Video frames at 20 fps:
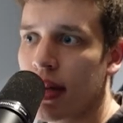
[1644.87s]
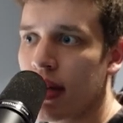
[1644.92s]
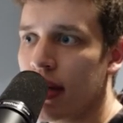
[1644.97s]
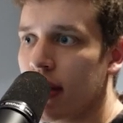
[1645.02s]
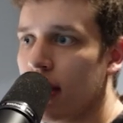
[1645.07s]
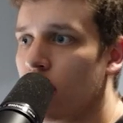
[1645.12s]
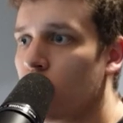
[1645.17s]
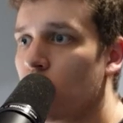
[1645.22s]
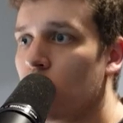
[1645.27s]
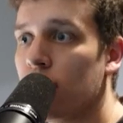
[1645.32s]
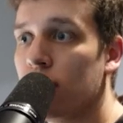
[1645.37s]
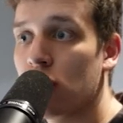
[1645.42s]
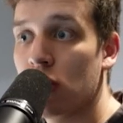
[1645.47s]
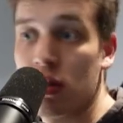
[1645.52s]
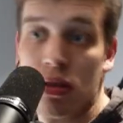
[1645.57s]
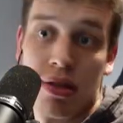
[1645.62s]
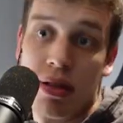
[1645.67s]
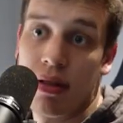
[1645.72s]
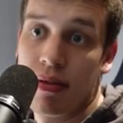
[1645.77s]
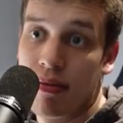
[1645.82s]
You could have
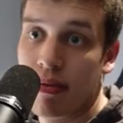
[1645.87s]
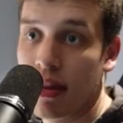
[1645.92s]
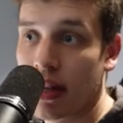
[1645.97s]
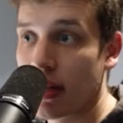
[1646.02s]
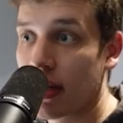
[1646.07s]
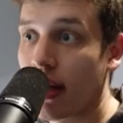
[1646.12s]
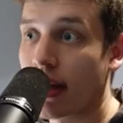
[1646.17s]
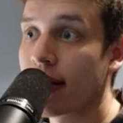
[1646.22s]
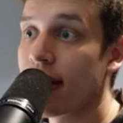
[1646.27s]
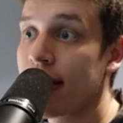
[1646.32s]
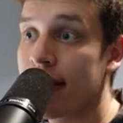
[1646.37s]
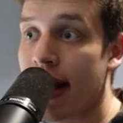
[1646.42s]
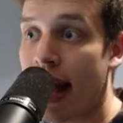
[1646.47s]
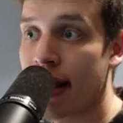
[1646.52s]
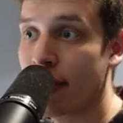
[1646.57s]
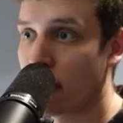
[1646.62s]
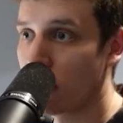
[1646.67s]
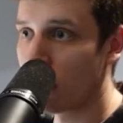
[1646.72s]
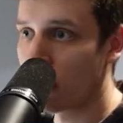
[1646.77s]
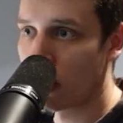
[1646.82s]
just gotten
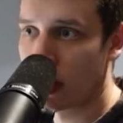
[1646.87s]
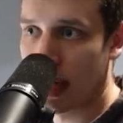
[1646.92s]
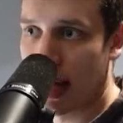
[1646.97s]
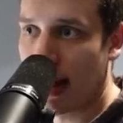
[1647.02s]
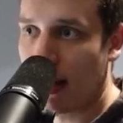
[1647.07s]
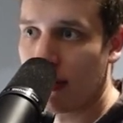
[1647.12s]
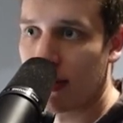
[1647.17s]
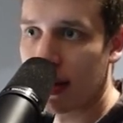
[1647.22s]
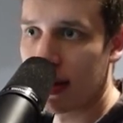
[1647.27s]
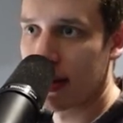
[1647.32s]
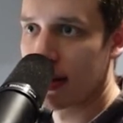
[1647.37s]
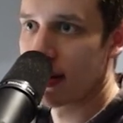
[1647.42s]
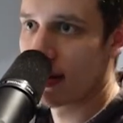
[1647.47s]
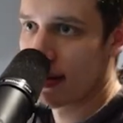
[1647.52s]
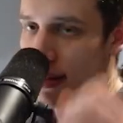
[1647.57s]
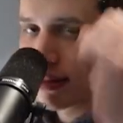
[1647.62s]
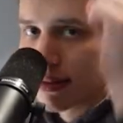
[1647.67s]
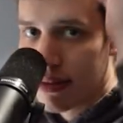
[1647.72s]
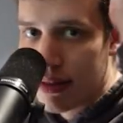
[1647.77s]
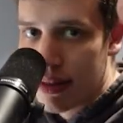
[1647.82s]
knives yourself and
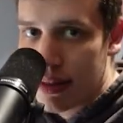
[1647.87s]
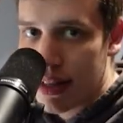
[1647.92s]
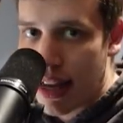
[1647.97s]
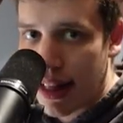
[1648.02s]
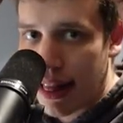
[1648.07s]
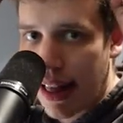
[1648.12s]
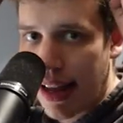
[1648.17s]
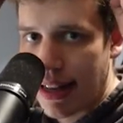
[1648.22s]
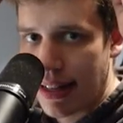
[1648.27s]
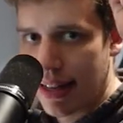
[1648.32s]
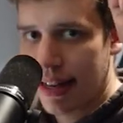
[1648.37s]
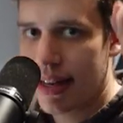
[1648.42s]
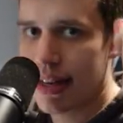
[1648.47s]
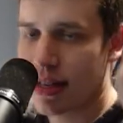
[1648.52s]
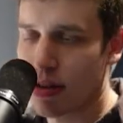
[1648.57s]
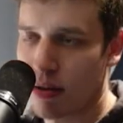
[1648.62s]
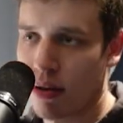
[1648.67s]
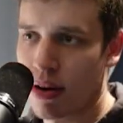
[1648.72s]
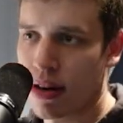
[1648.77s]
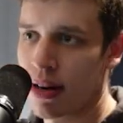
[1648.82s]
sat like this,
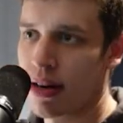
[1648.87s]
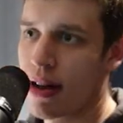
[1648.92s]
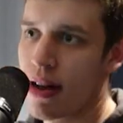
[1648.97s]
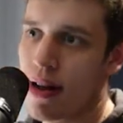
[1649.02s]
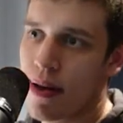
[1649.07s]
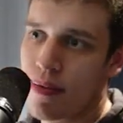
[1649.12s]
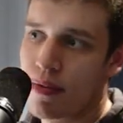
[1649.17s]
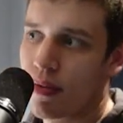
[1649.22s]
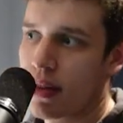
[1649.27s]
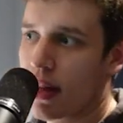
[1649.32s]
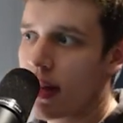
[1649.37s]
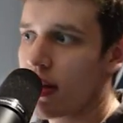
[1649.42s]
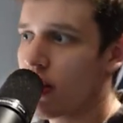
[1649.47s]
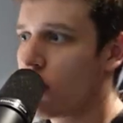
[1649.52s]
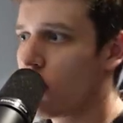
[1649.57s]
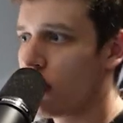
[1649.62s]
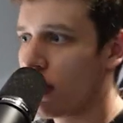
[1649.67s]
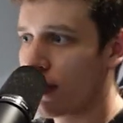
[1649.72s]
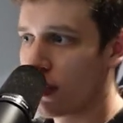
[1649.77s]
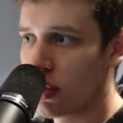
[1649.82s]
or you
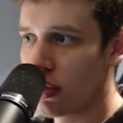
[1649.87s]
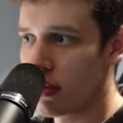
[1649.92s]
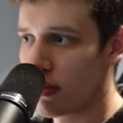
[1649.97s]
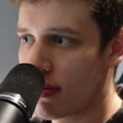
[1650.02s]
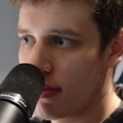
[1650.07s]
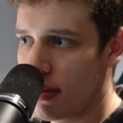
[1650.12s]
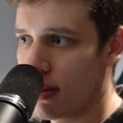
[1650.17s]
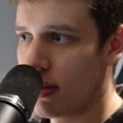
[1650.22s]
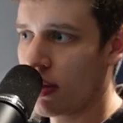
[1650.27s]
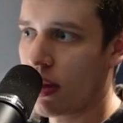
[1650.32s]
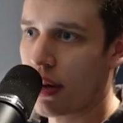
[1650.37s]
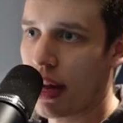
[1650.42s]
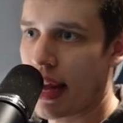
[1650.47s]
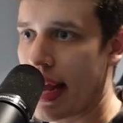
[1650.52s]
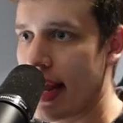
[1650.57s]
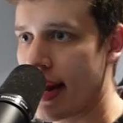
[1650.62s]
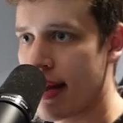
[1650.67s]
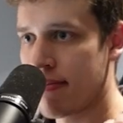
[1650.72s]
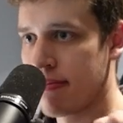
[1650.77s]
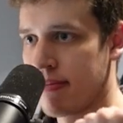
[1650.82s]
could have just not
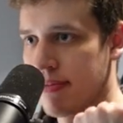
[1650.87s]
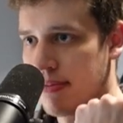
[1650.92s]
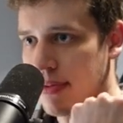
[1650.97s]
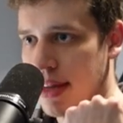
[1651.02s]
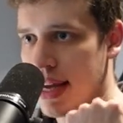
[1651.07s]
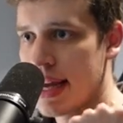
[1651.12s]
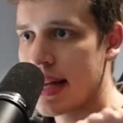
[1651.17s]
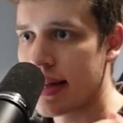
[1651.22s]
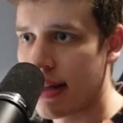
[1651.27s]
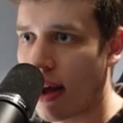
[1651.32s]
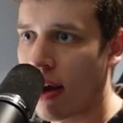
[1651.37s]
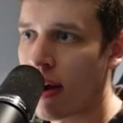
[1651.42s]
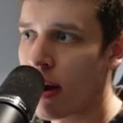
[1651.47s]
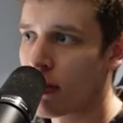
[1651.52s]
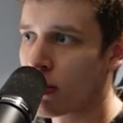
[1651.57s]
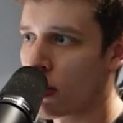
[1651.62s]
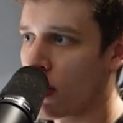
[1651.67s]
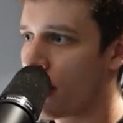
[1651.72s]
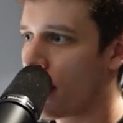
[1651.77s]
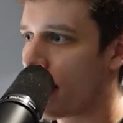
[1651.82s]
hit him in the
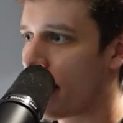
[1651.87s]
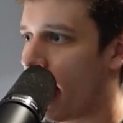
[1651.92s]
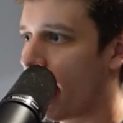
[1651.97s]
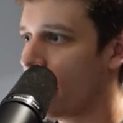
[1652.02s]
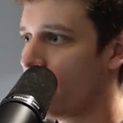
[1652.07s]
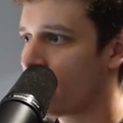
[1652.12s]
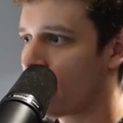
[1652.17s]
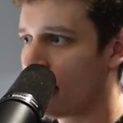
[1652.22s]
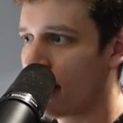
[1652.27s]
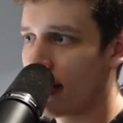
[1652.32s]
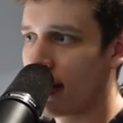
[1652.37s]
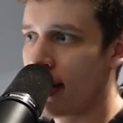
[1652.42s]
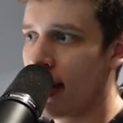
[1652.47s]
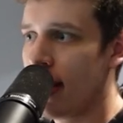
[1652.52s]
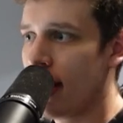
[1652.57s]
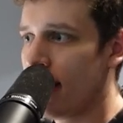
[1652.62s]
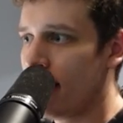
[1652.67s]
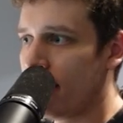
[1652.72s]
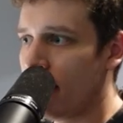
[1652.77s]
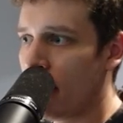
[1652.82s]
arms on the knives and
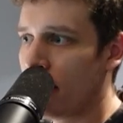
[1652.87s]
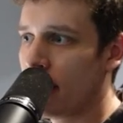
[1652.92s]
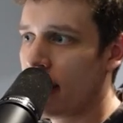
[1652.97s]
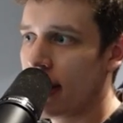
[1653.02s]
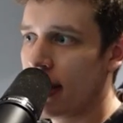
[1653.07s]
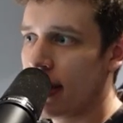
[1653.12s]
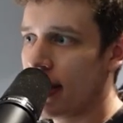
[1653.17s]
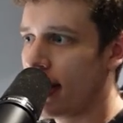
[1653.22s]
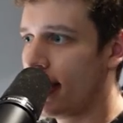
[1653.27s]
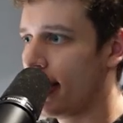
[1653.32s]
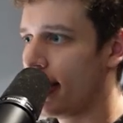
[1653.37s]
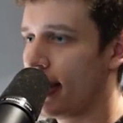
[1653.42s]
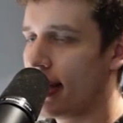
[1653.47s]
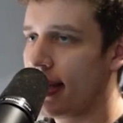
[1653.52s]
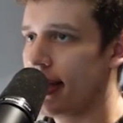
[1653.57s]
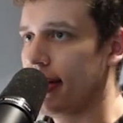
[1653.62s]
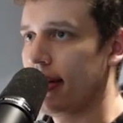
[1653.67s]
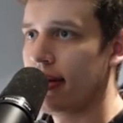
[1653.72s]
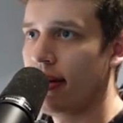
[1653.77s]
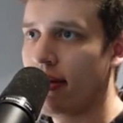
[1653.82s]
maybe,
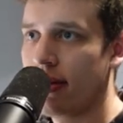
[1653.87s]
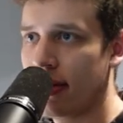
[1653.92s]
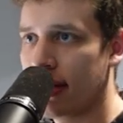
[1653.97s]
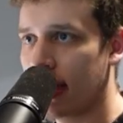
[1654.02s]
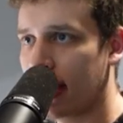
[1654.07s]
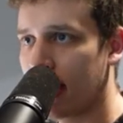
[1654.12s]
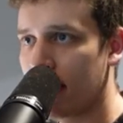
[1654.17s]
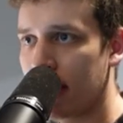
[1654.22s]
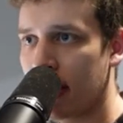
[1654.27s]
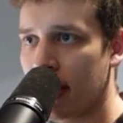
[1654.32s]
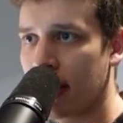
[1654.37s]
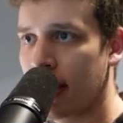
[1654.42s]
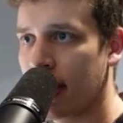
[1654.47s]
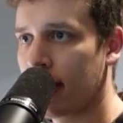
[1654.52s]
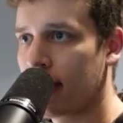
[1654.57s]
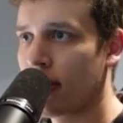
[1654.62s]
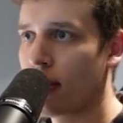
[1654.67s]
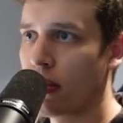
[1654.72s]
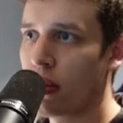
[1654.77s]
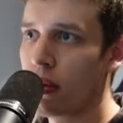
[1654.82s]
you know, kick him in the
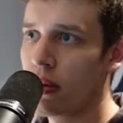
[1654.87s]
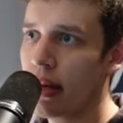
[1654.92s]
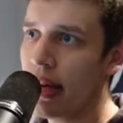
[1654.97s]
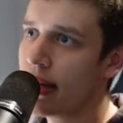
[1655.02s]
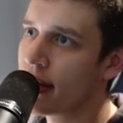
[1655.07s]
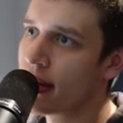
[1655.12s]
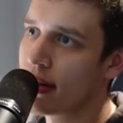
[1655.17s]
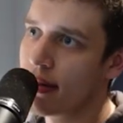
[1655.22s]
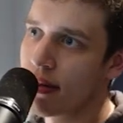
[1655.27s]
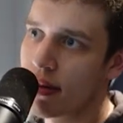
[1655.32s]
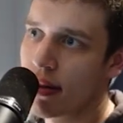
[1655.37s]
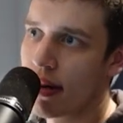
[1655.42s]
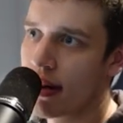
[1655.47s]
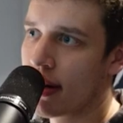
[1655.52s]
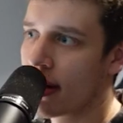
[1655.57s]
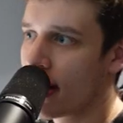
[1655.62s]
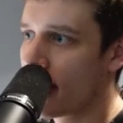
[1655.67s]
cojones, or,